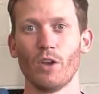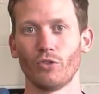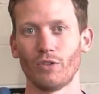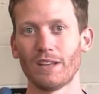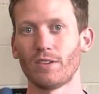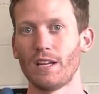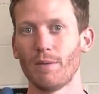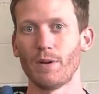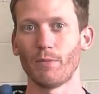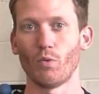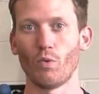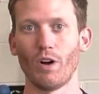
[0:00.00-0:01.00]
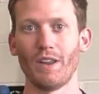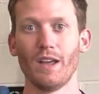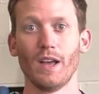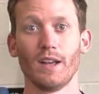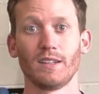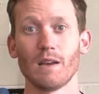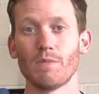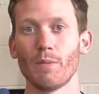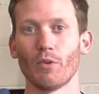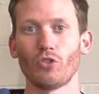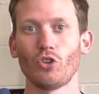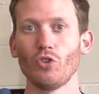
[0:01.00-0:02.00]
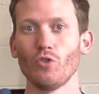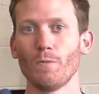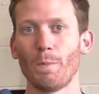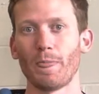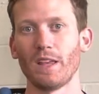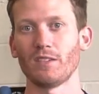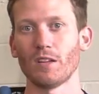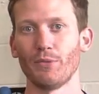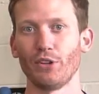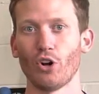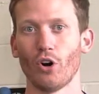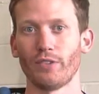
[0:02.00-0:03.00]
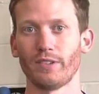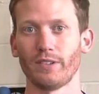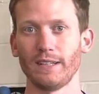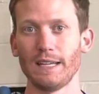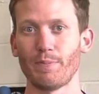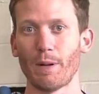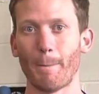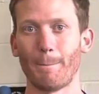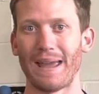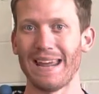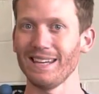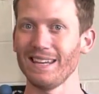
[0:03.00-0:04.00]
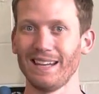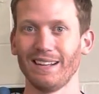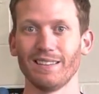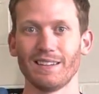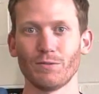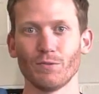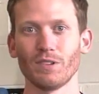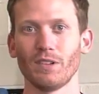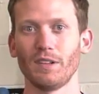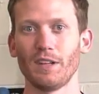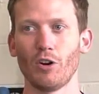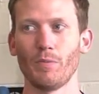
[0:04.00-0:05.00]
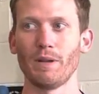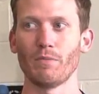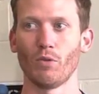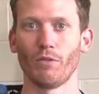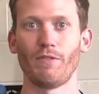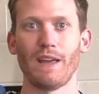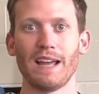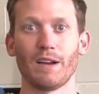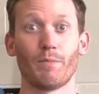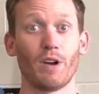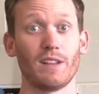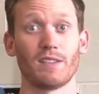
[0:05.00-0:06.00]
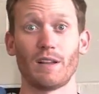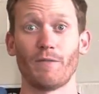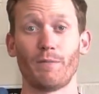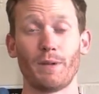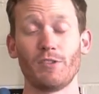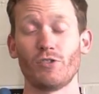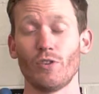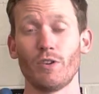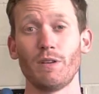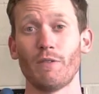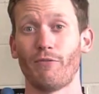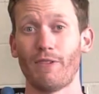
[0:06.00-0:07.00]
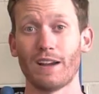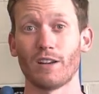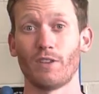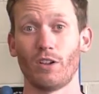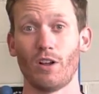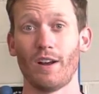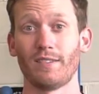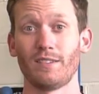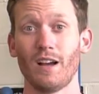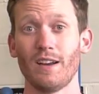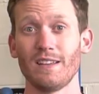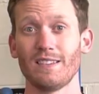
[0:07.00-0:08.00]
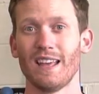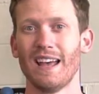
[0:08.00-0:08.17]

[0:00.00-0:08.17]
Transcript: So that's tip number one. Tip number two is something called sleep banking. This one's a little bit more vague, but it's been shown to be effective in a lot of studies,